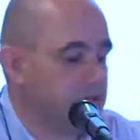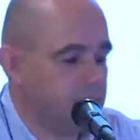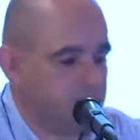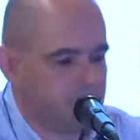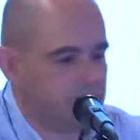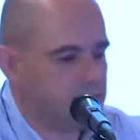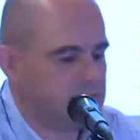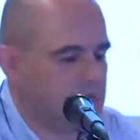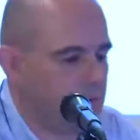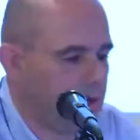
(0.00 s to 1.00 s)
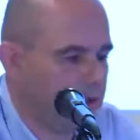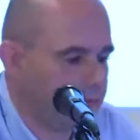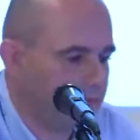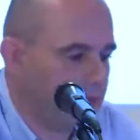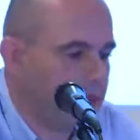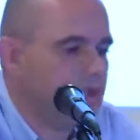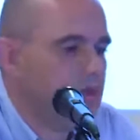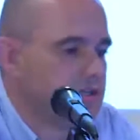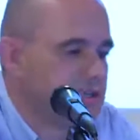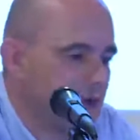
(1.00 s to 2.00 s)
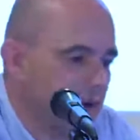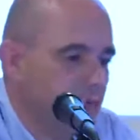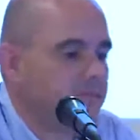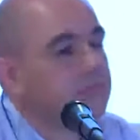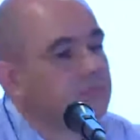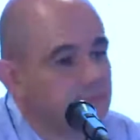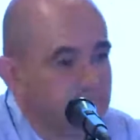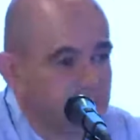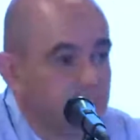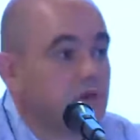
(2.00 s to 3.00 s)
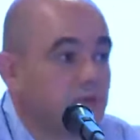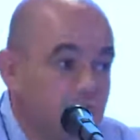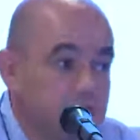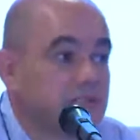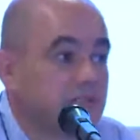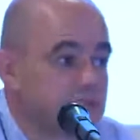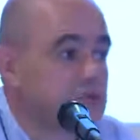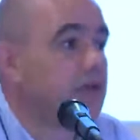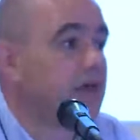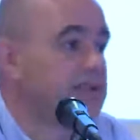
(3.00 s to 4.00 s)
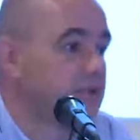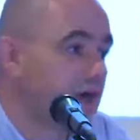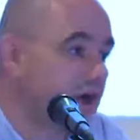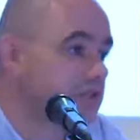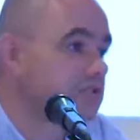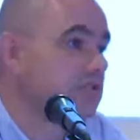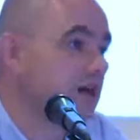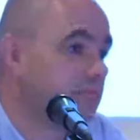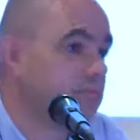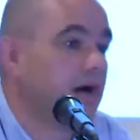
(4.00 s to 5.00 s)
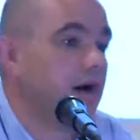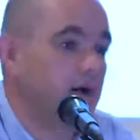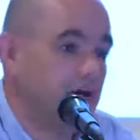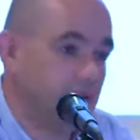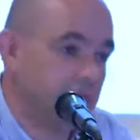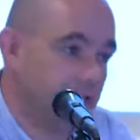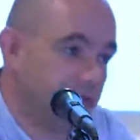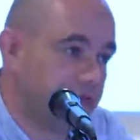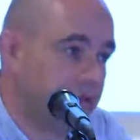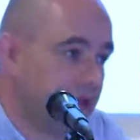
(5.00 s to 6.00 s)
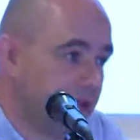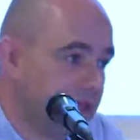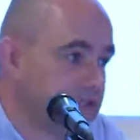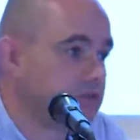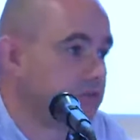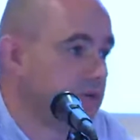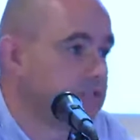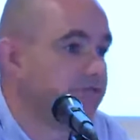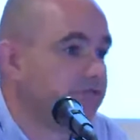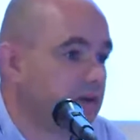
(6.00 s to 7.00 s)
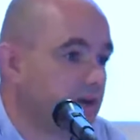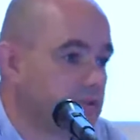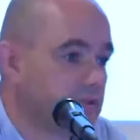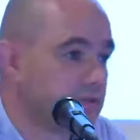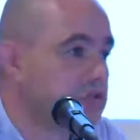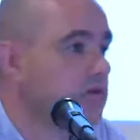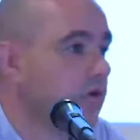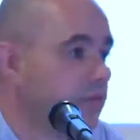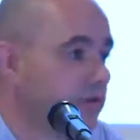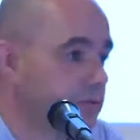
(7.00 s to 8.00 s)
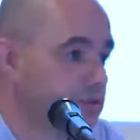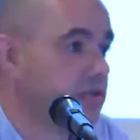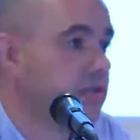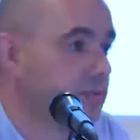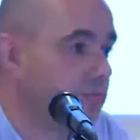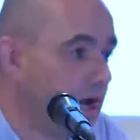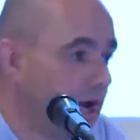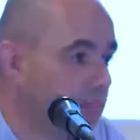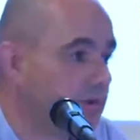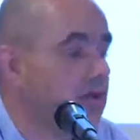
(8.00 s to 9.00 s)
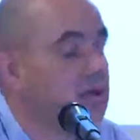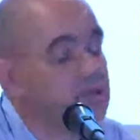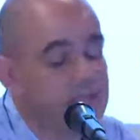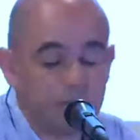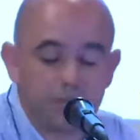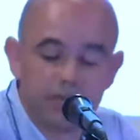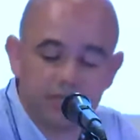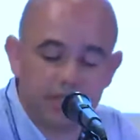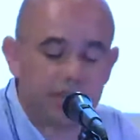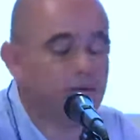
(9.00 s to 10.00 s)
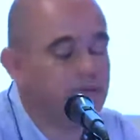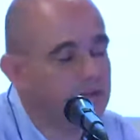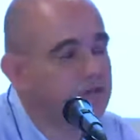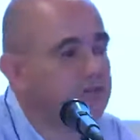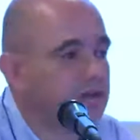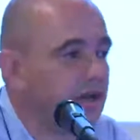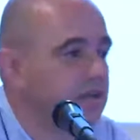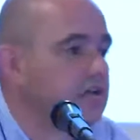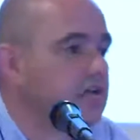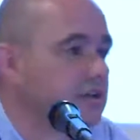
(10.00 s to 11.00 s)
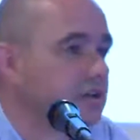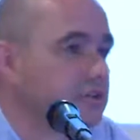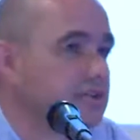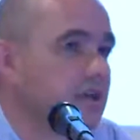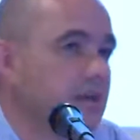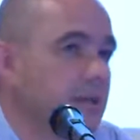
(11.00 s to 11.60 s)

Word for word: and so on. So, the reason that explains the large number of LIS degrees in France that we saw previously in the map is that probably the IFLA guide includes